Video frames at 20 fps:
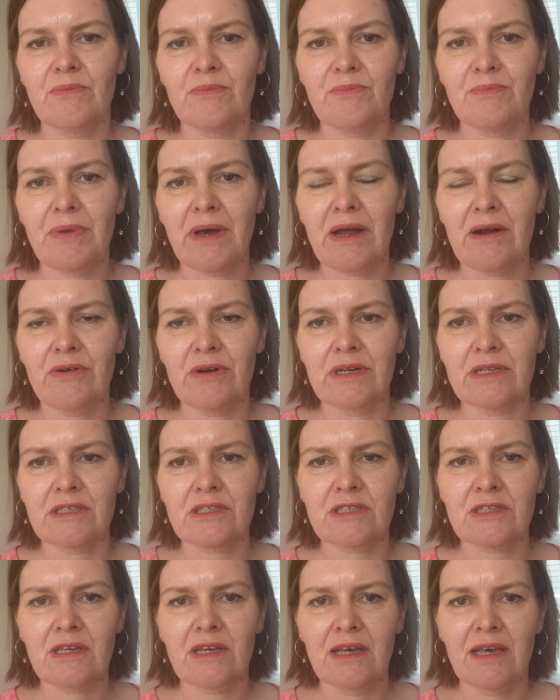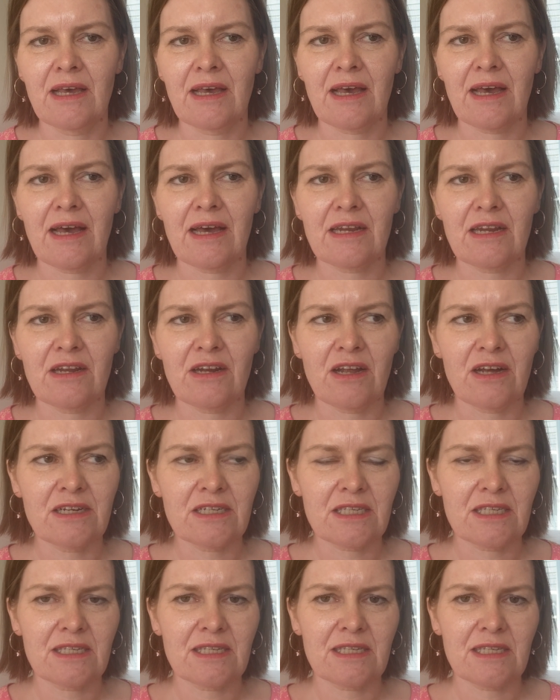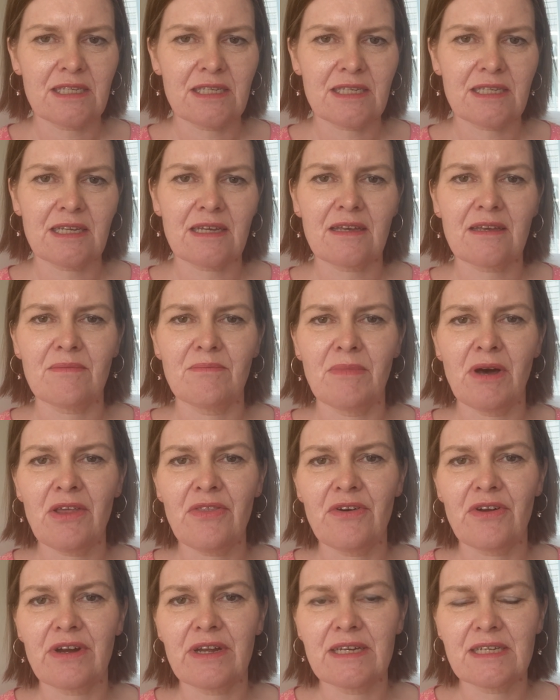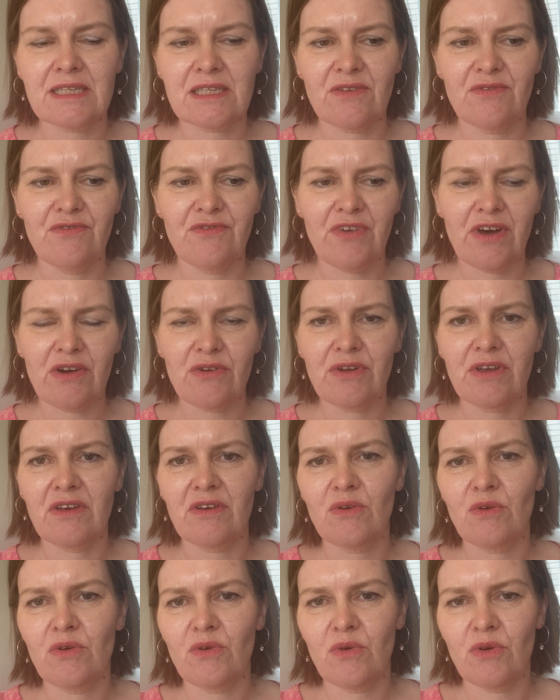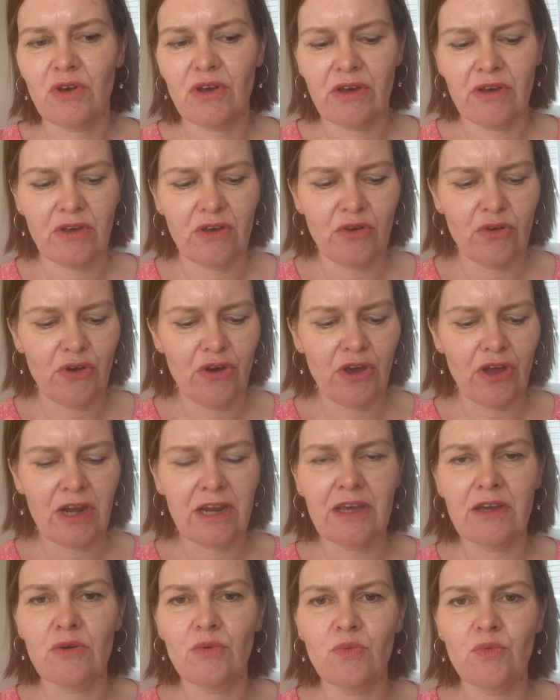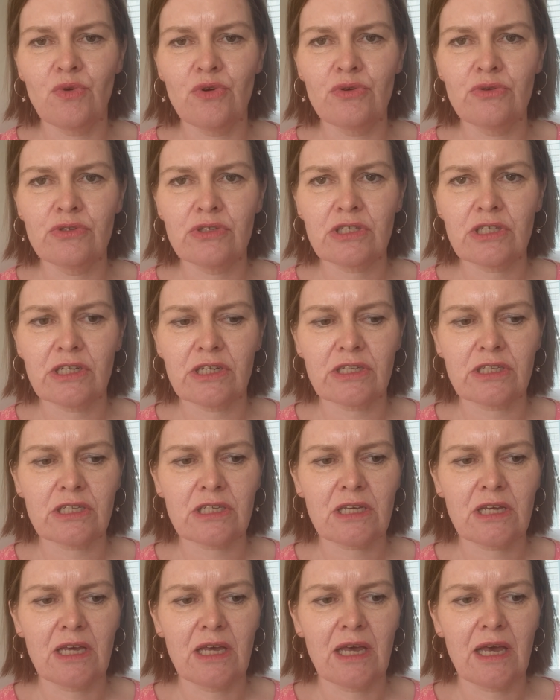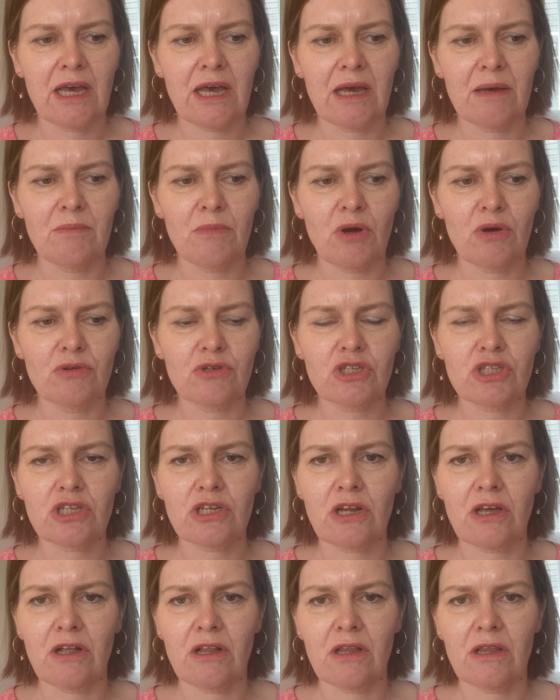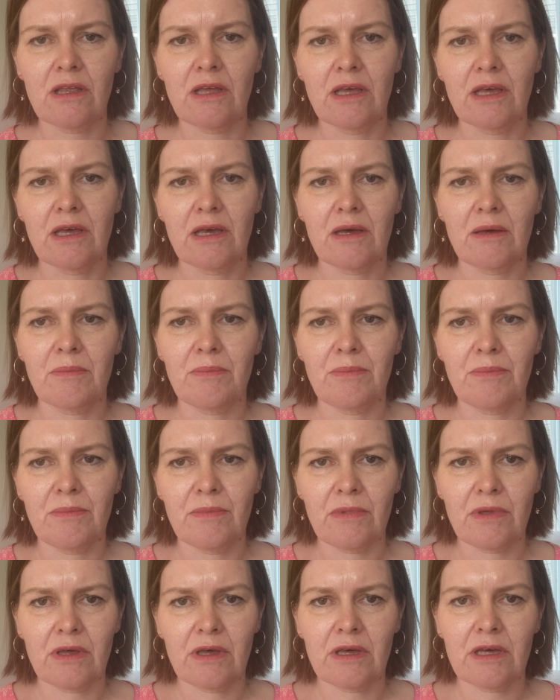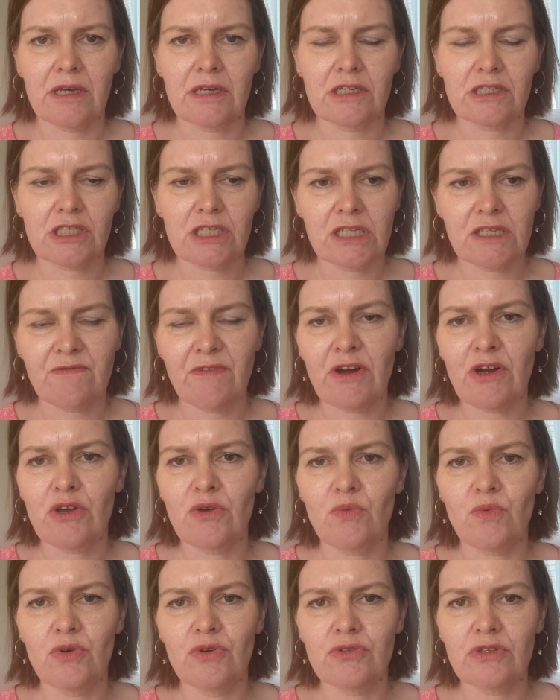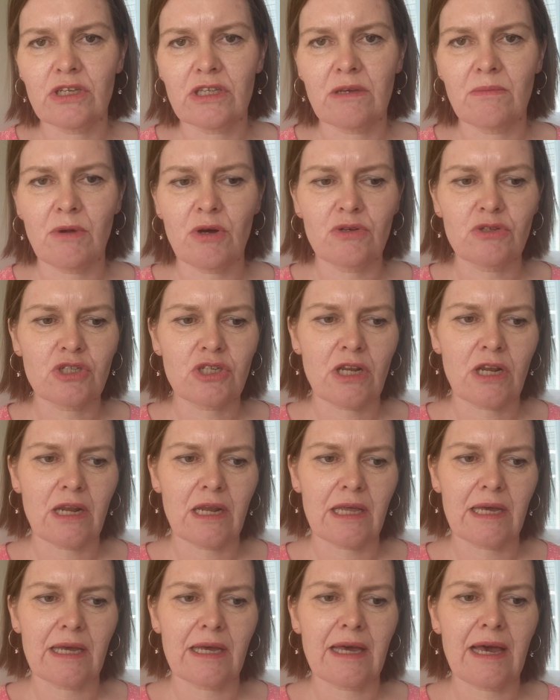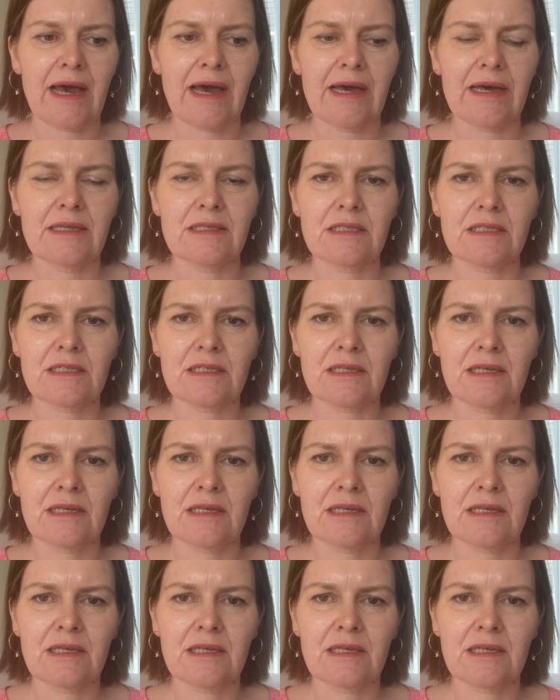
parent, and a narcissistic mother is a very early wounded emotional, she's very wounded emotionally, and